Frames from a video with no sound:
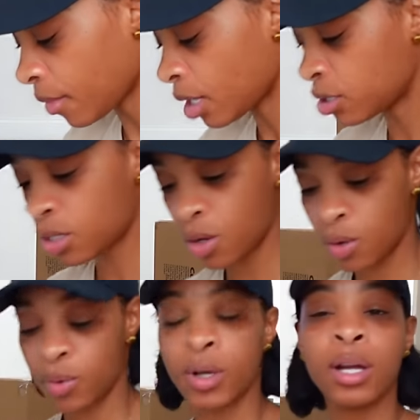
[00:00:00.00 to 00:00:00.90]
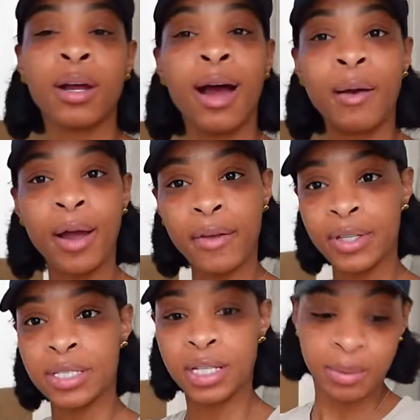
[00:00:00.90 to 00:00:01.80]
So I will have
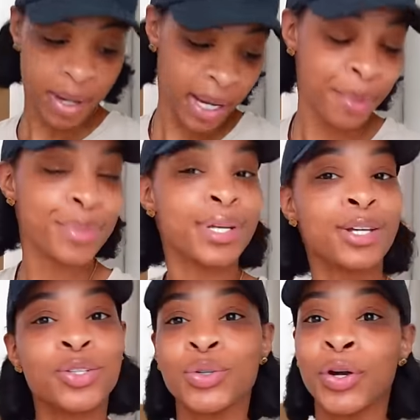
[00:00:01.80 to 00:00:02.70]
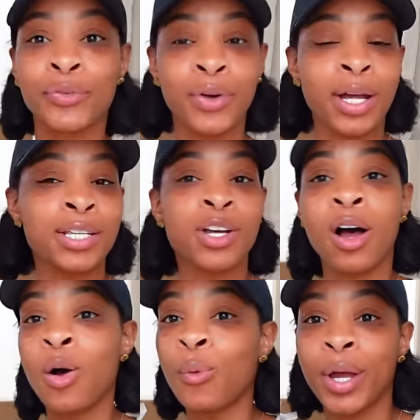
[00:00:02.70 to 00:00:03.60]
these linked in my Amazon storefront. It's
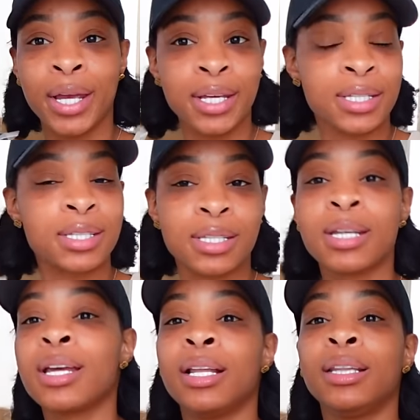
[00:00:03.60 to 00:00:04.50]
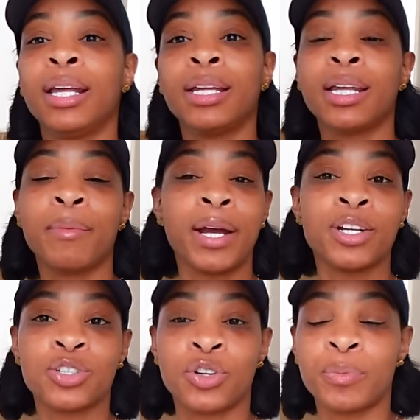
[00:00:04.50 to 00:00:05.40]
always linked in my
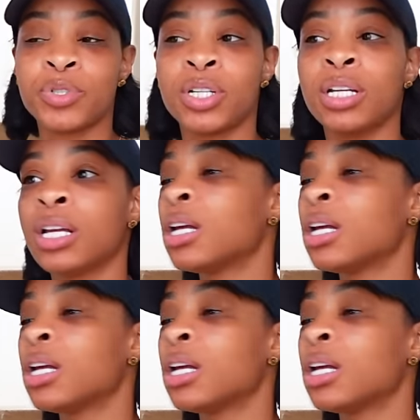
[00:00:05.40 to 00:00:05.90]
description.